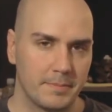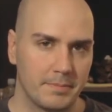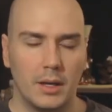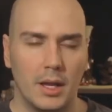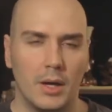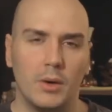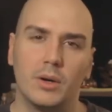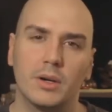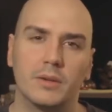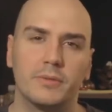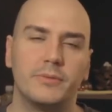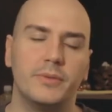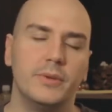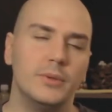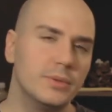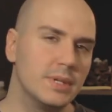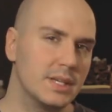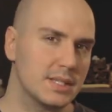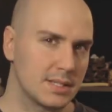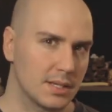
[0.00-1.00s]
Now, a few
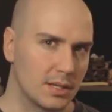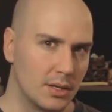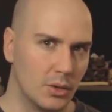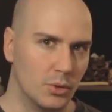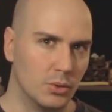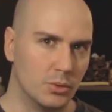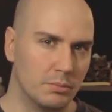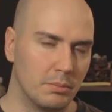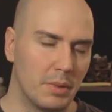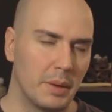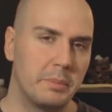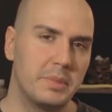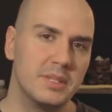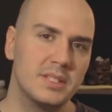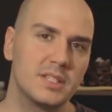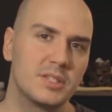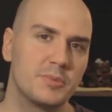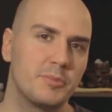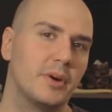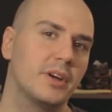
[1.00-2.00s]
days ago, my
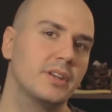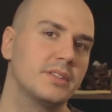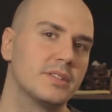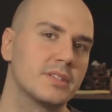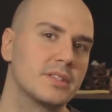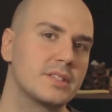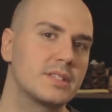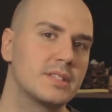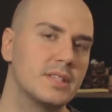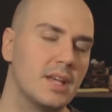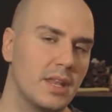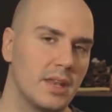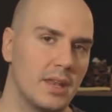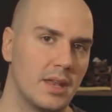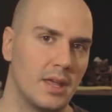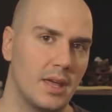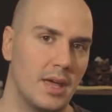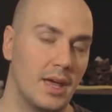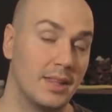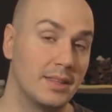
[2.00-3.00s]
business partner's
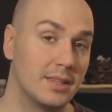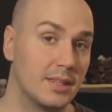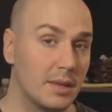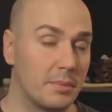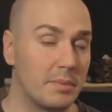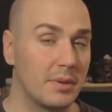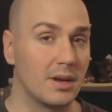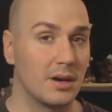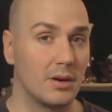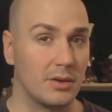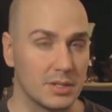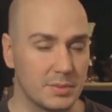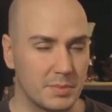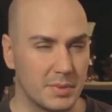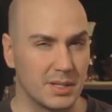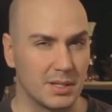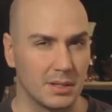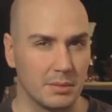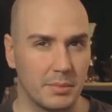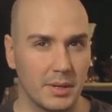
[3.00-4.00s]
son ended up in a
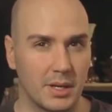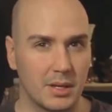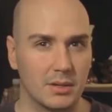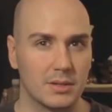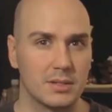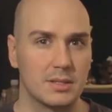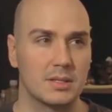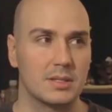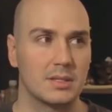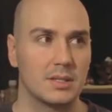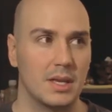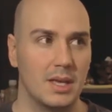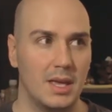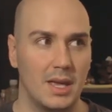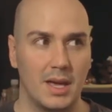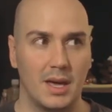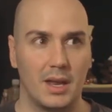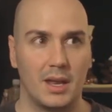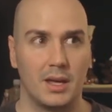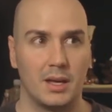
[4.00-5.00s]
hospital because he
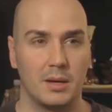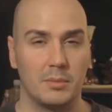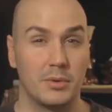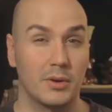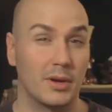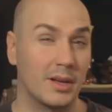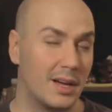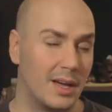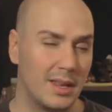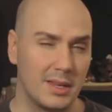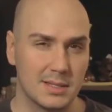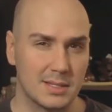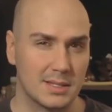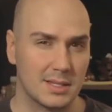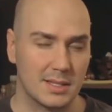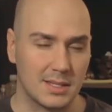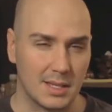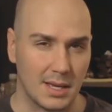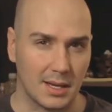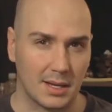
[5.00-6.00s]
had a bronchitis
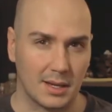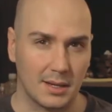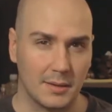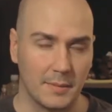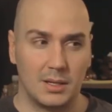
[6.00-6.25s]
attack.